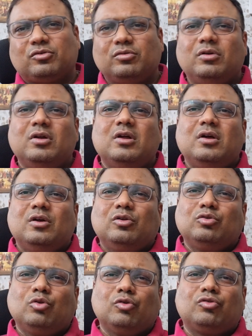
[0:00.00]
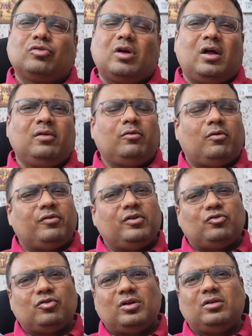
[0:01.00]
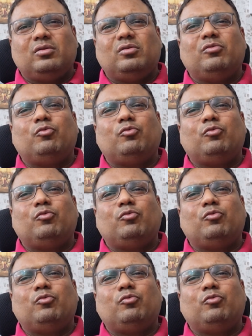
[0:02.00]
So those unofficial